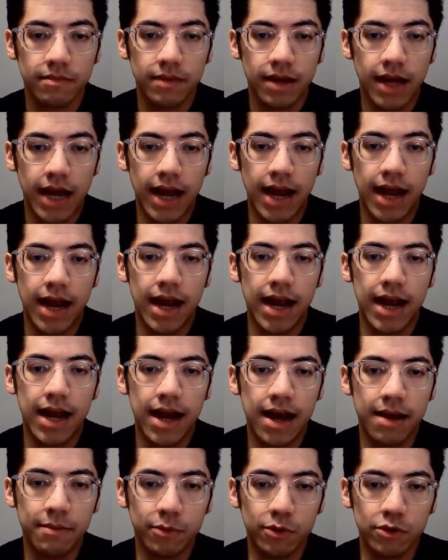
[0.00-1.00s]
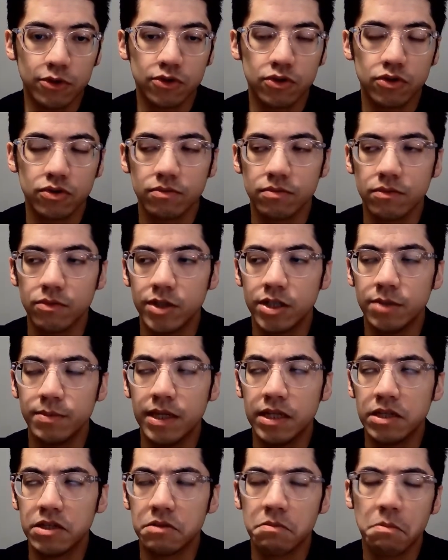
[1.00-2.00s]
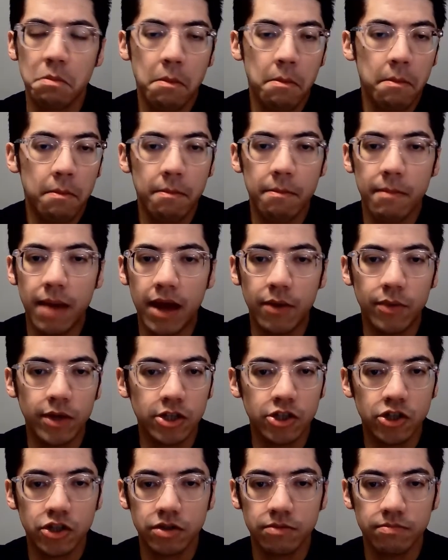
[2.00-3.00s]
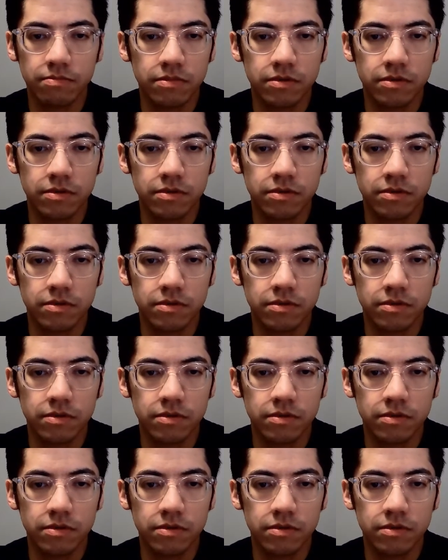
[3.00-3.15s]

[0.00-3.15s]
Gamos, which means marriage.